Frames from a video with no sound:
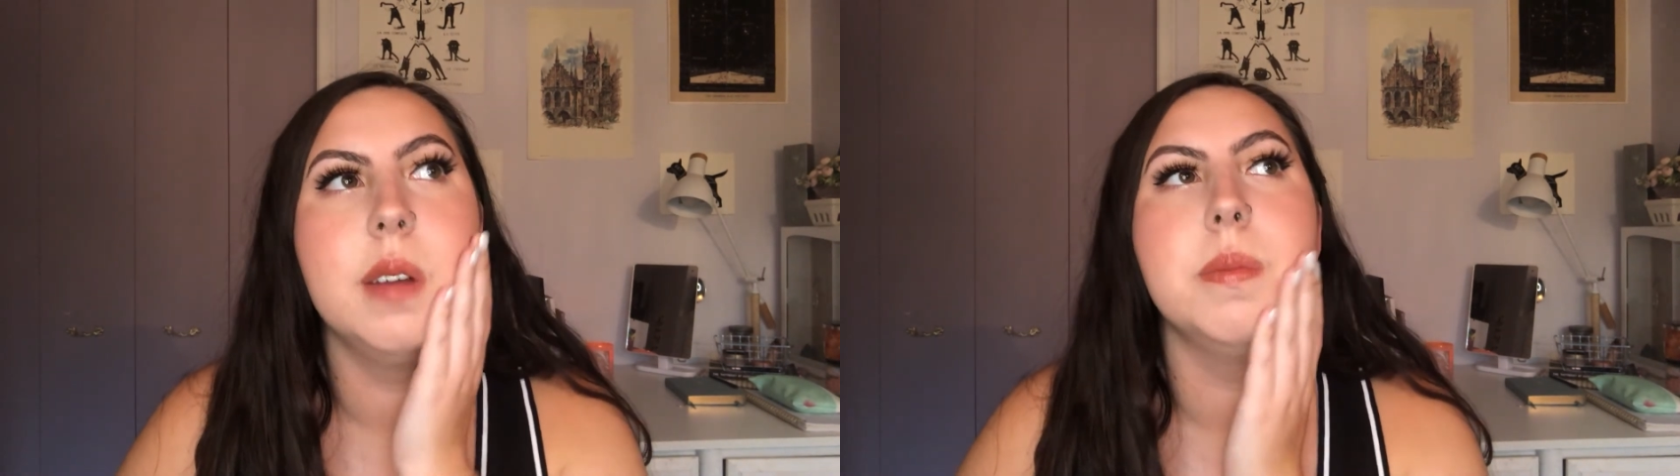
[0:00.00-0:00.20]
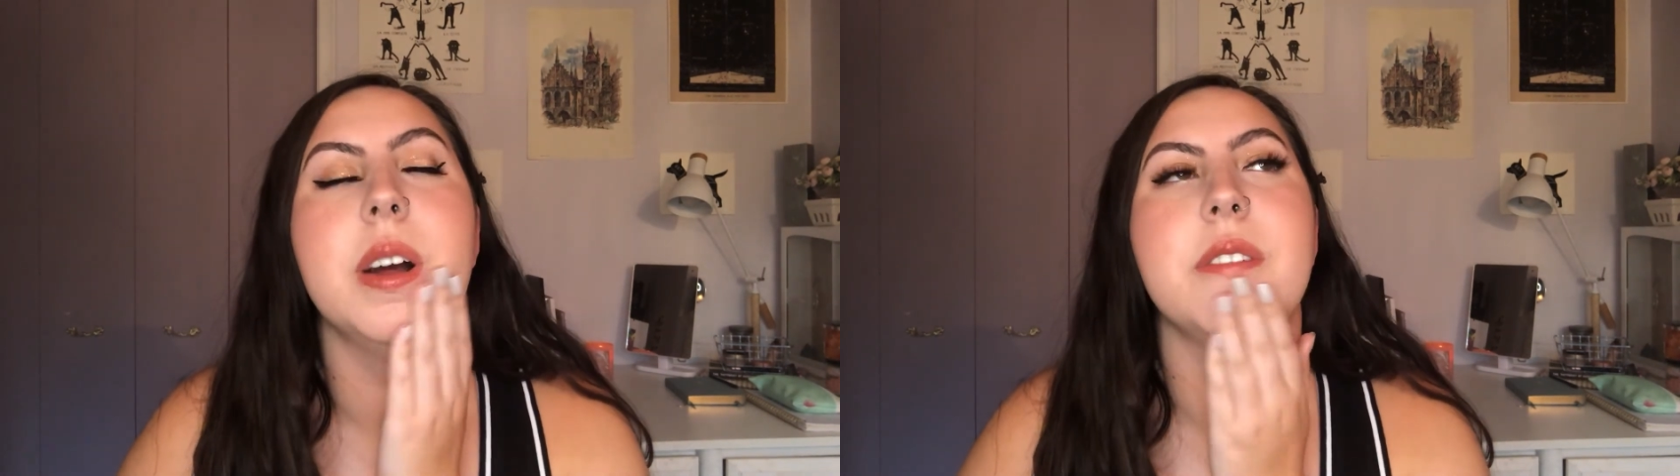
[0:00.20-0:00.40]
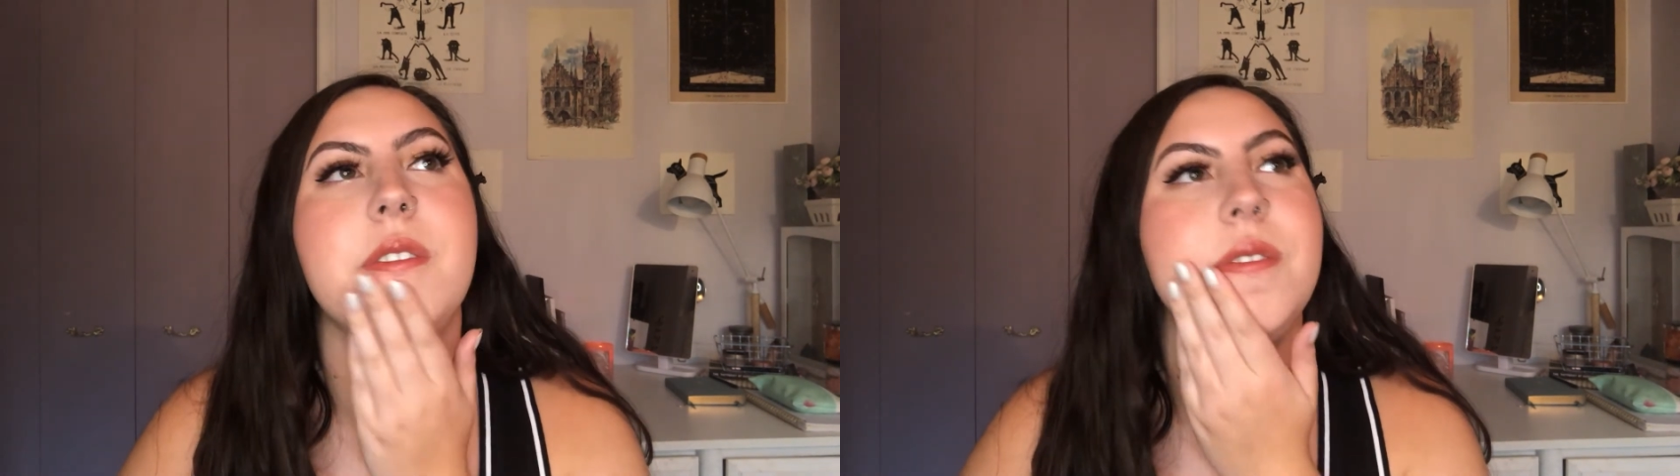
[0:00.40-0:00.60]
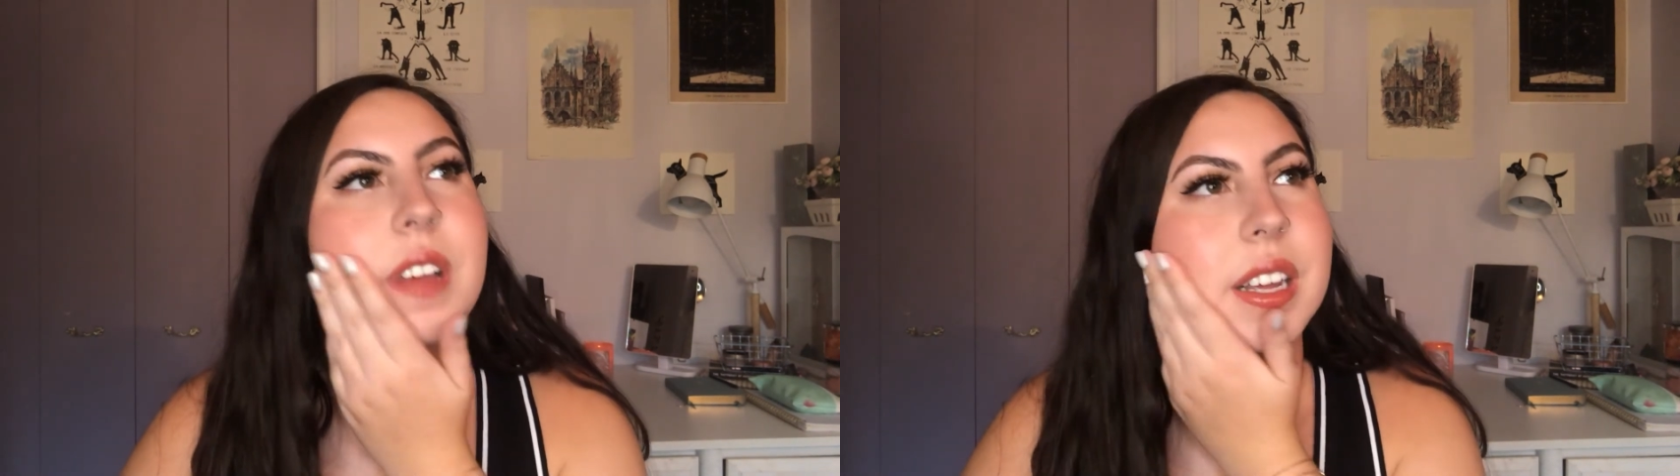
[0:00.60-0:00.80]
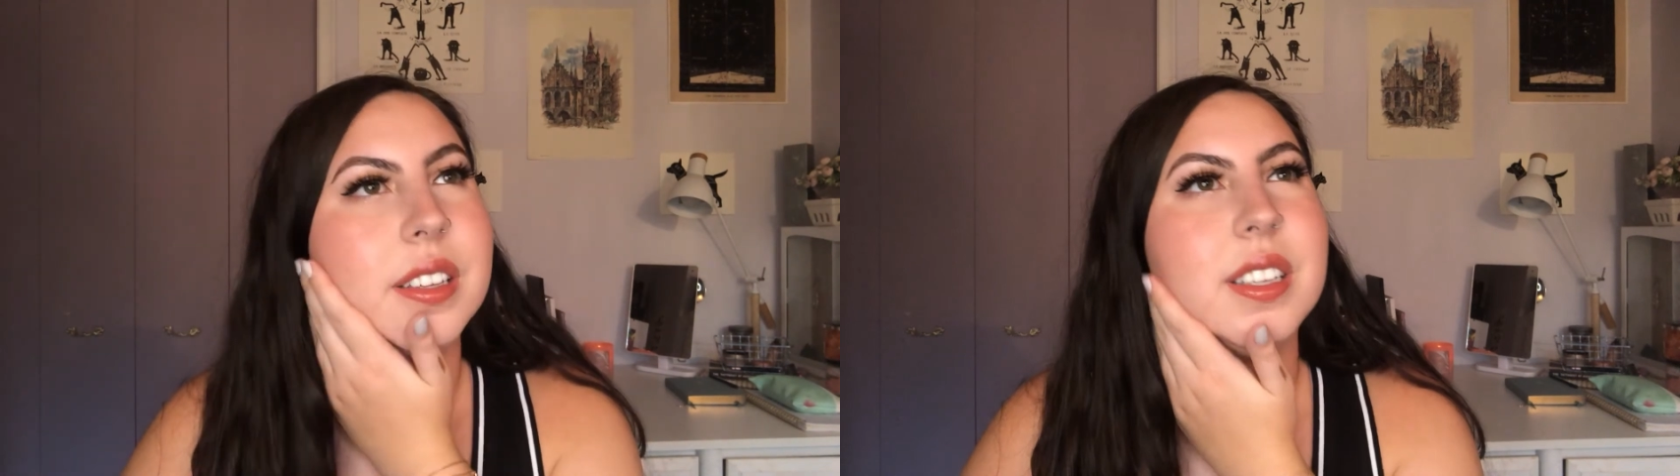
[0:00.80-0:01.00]
My
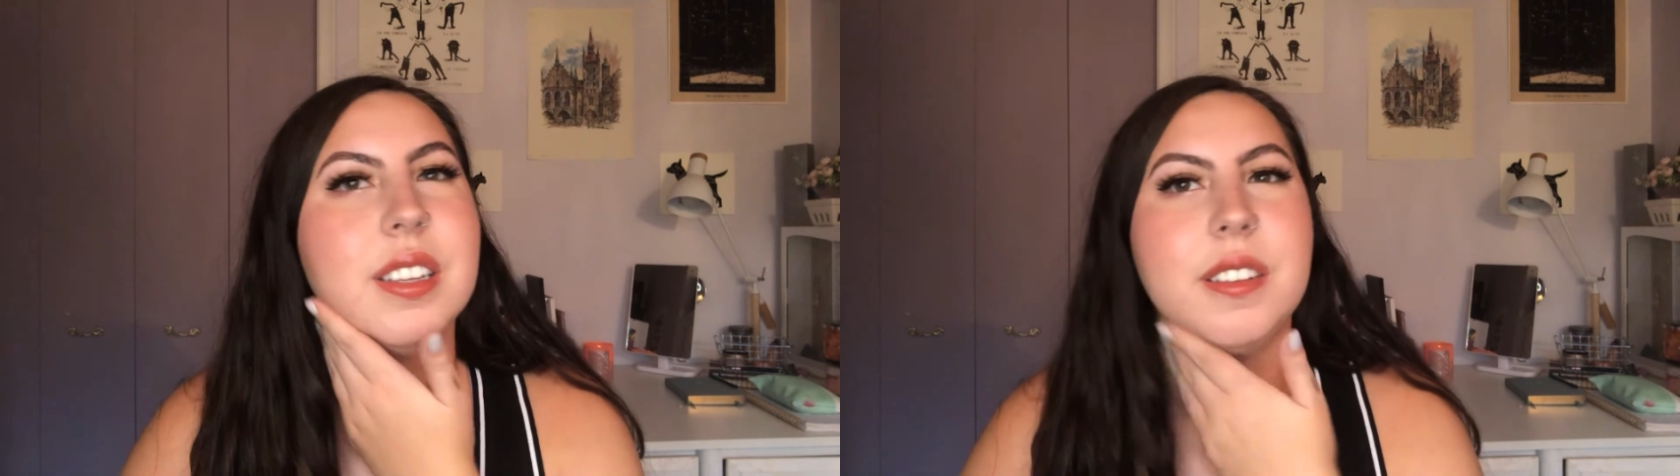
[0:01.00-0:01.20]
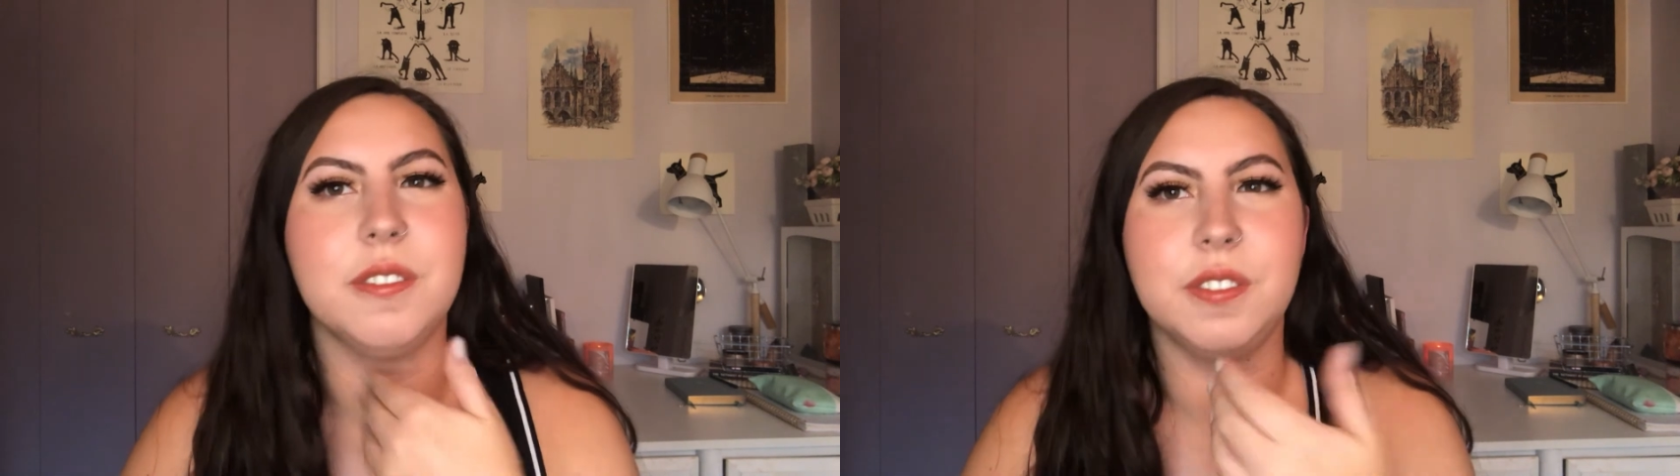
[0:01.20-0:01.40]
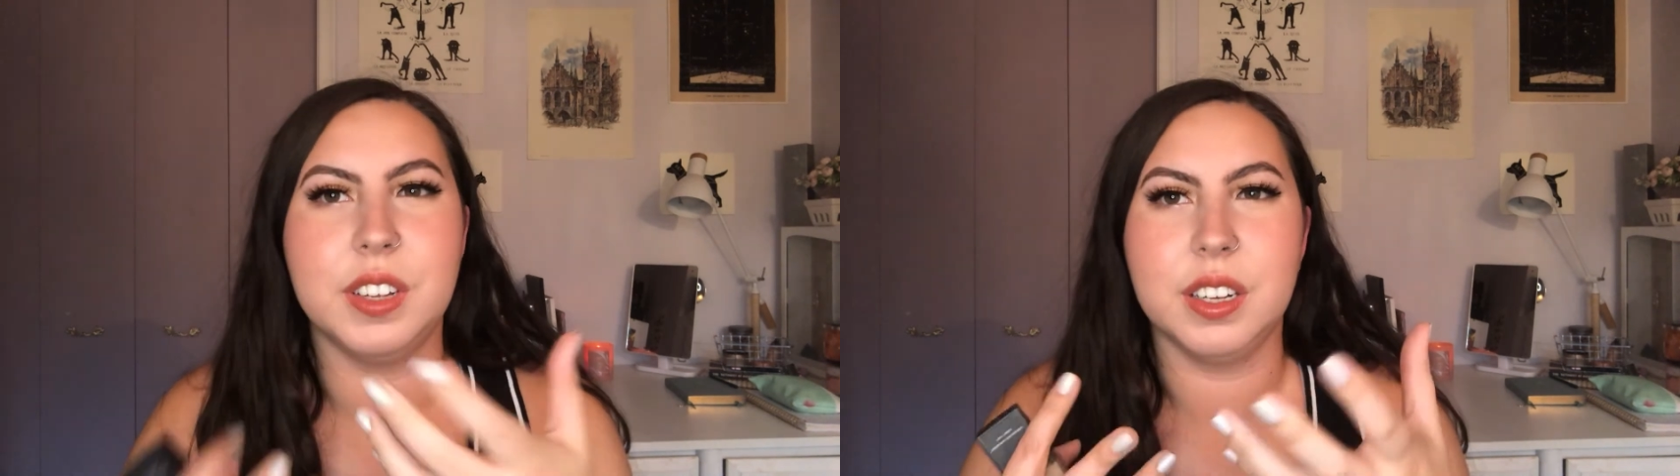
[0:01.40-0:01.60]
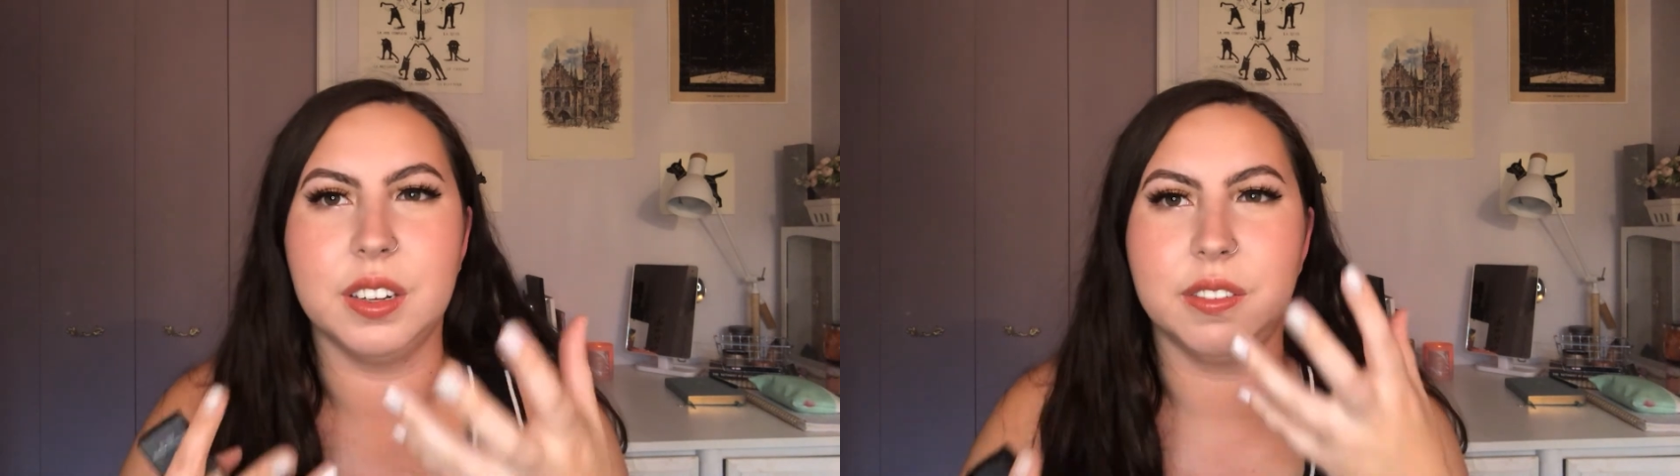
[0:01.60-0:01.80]
face doesn't feel